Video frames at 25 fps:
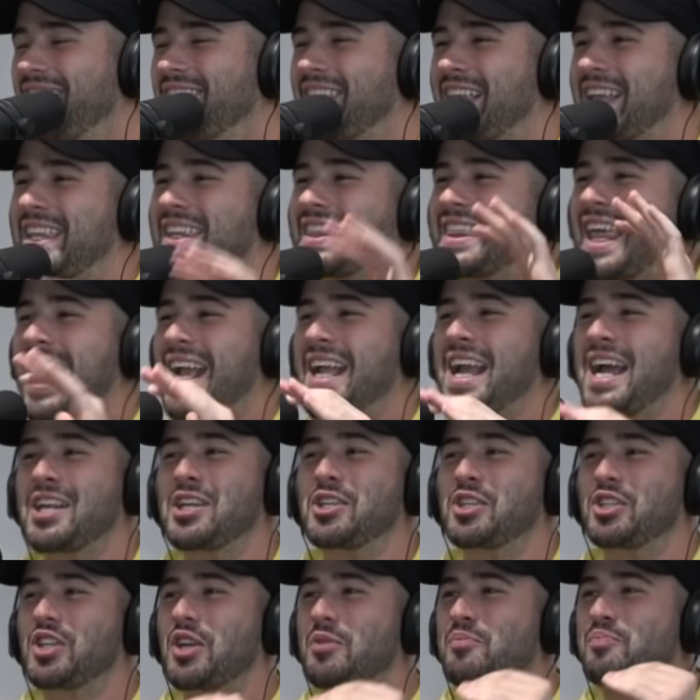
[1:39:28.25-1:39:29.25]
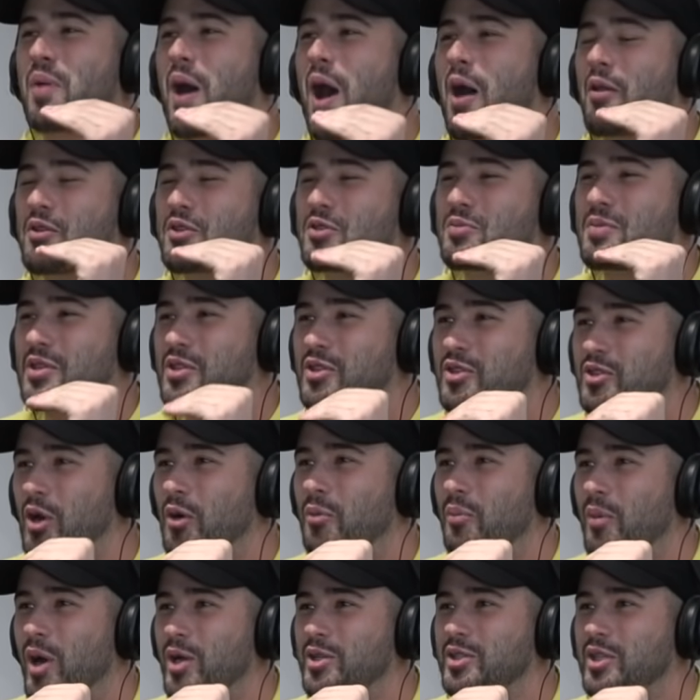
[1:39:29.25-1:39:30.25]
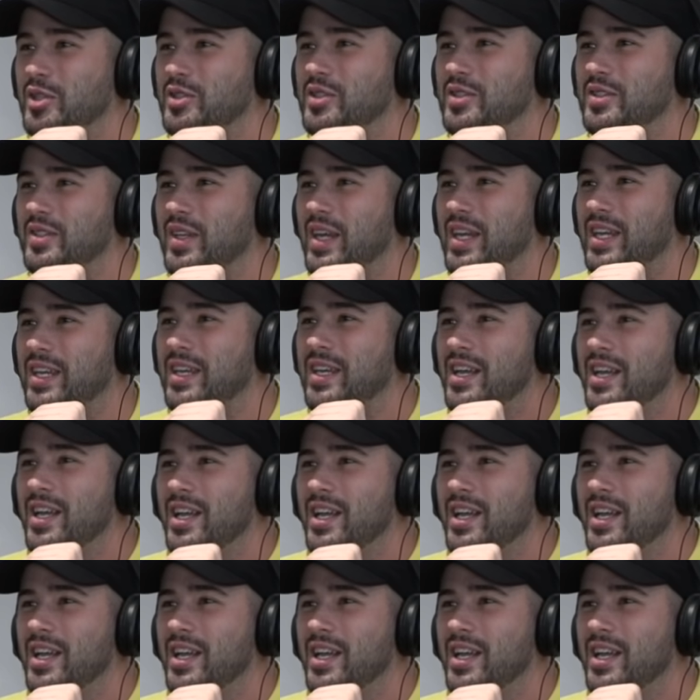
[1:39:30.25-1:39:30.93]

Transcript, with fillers: Like that kind of shit bothers me so much because it's like,